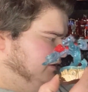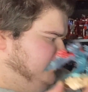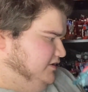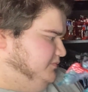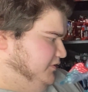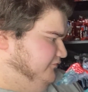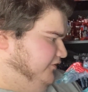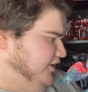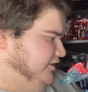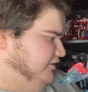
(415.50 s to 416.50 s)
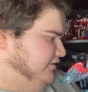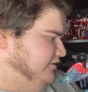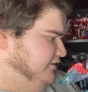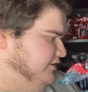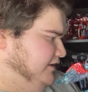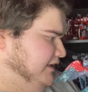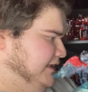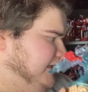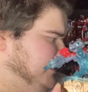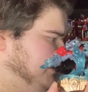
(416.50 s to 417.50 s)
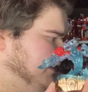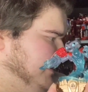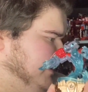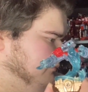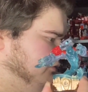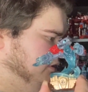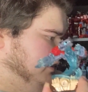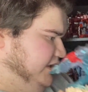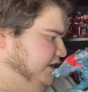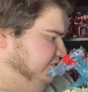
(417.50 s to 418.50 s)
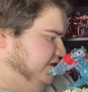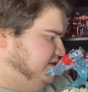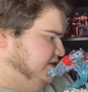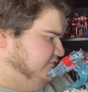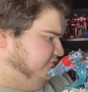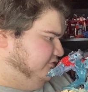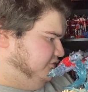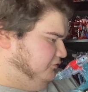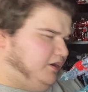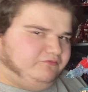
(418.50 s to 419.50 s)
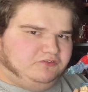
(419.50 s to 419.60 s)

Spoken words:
Spitfire. And I believe that's it for the Rockford